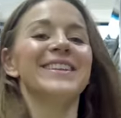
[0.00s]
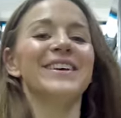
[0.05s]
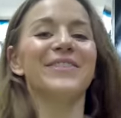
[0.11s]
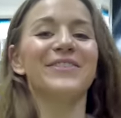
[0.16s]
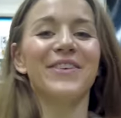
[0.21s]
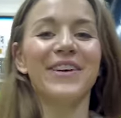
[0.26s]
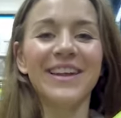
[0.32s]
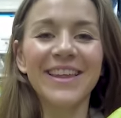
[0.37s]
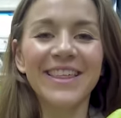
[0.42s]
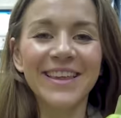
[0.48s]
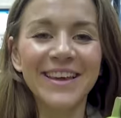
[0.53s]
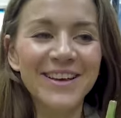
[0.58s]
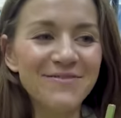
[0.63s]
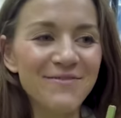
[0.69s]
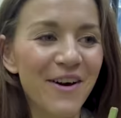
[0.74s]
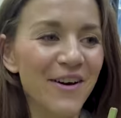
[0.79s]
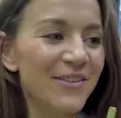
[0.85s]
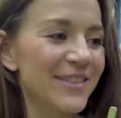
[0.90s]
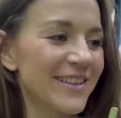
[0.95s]
the funny thing
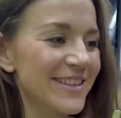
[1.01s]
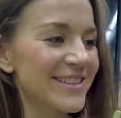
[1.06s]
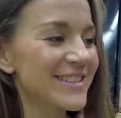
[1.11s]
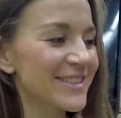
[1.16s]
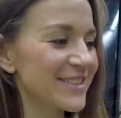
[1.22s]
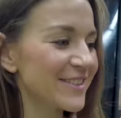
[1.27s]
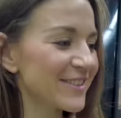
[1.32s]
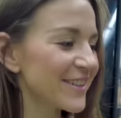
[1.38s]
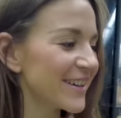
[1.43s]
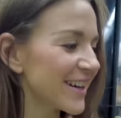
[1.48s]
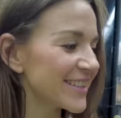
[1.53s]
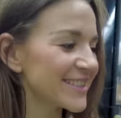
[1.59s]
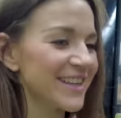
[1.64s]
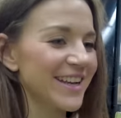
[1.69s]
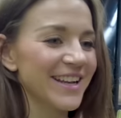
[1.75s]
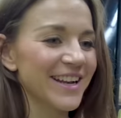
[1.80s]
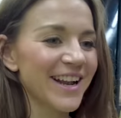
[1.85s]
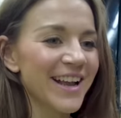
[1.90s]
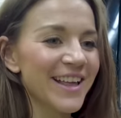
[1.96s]
about this store is
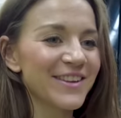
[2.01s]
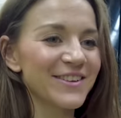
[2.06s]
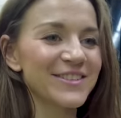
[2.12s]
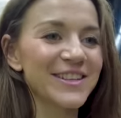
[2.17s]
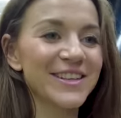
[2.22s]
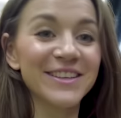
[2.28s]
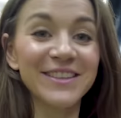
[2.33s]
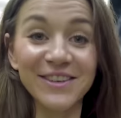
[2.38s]
that there's